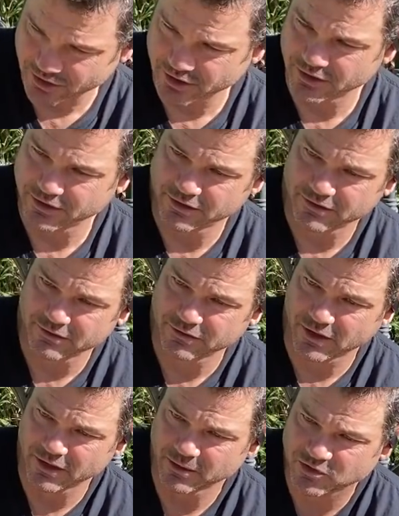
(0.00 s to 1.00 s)
your
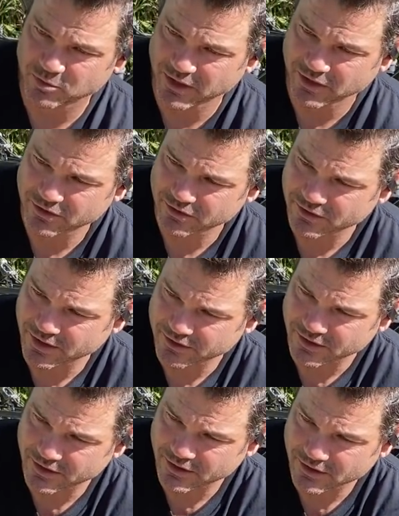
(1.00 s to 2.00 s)
volume spacers right
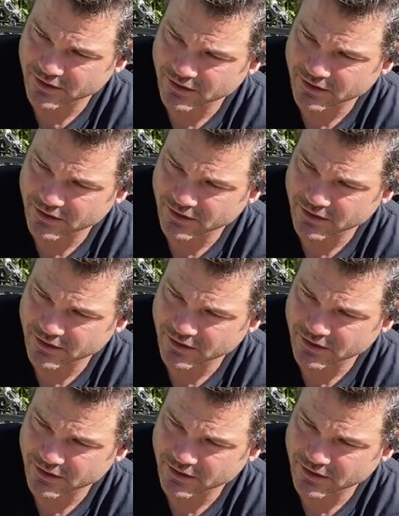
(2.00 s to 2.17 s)
there.